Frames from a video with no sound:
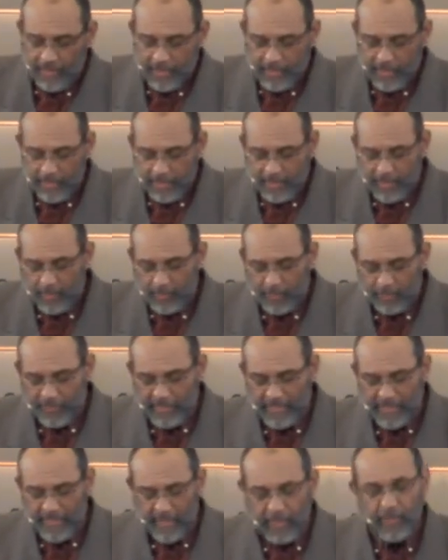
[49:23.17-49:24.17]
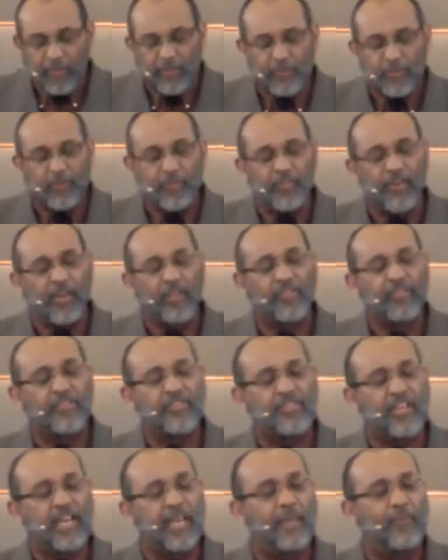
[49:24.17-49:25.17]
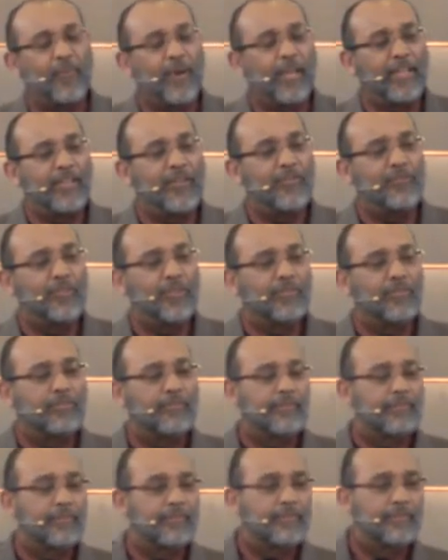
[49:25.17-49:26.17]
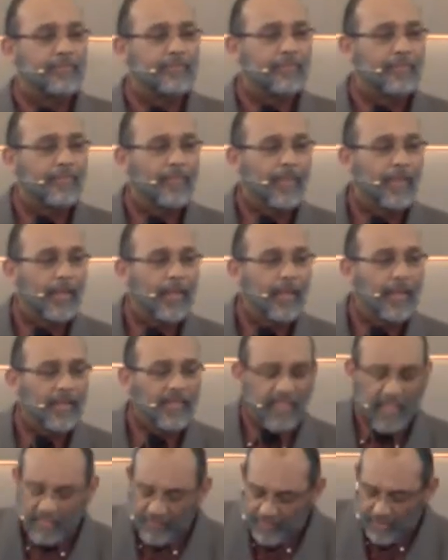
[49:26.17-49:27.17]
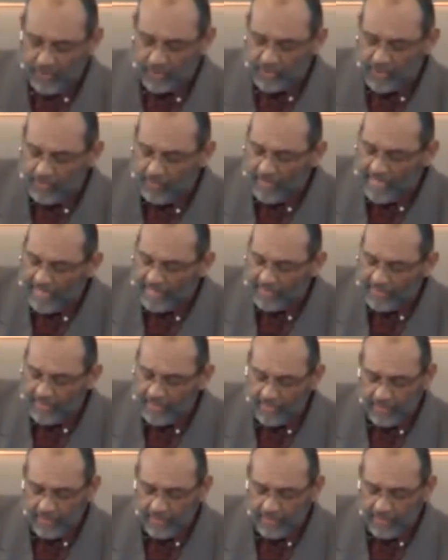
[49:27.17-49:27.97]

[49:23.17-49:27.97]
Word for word: There were many others who felt the same way you do. They felt it back then.